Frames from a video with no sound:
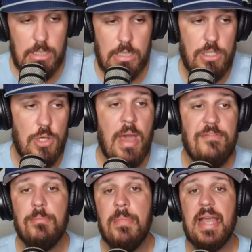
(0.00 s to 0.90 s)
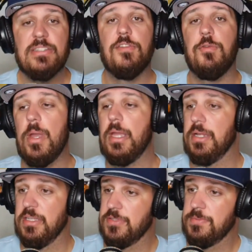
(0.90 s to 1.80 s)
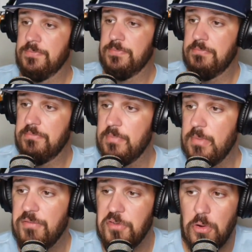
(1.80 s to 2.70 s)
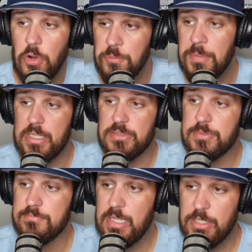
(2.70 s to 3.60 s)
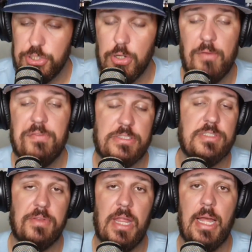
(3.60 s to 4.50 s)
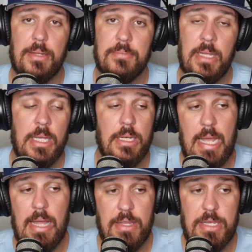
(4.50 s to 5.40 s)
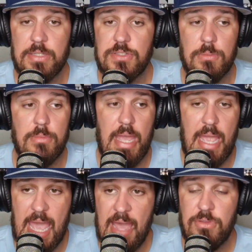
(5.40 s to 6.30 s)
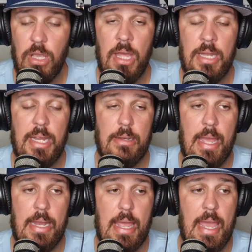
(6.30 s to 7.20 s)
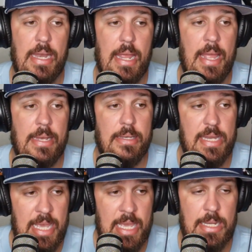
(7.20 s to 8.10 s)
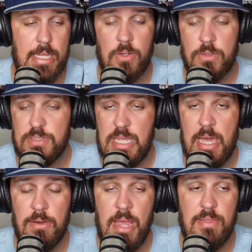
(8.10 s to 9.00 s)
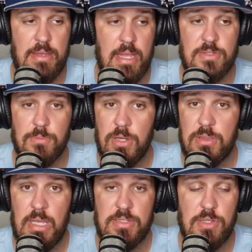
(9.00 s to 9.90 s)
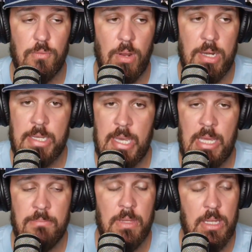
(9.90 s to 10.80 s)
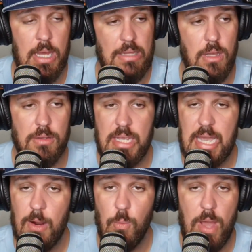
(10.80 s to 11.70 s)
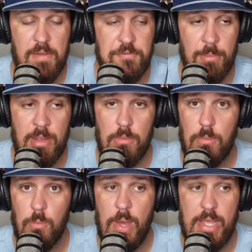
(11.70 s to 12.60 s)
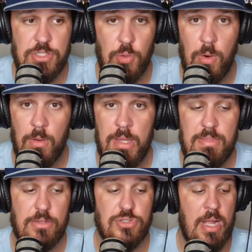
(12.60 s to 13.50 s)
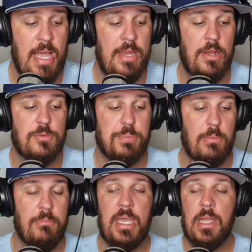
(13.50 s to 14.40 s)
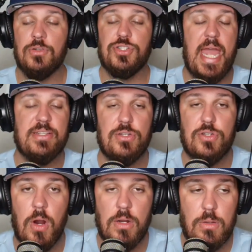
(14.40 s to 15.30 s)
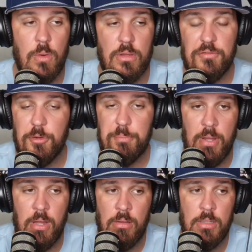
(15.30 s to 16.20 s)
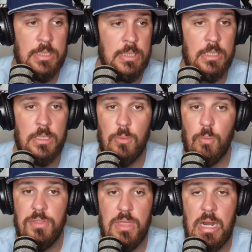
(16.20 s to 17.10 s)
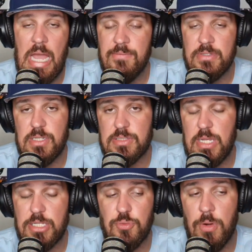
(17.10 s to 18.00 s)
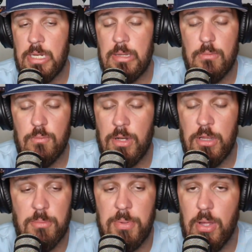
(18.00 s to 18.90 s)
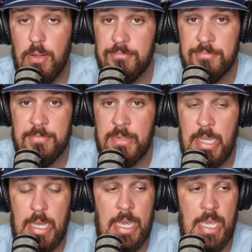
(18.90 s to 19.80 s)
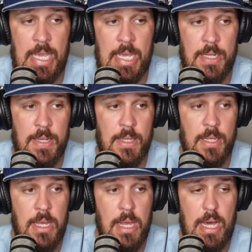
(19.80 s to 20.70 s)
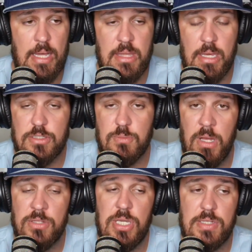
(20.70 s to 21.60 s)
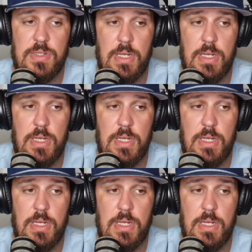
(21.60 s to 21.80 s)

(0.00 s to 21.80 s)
You have a massive weakness if you're Ole Miss. It's your offensive line. Now, they have done and did on Saturday, they did some good things in the running game. Thought they got away from it way too early. They trying to premiere Jackson Dart throwing the football when they're having success running the ball. And I think as much as it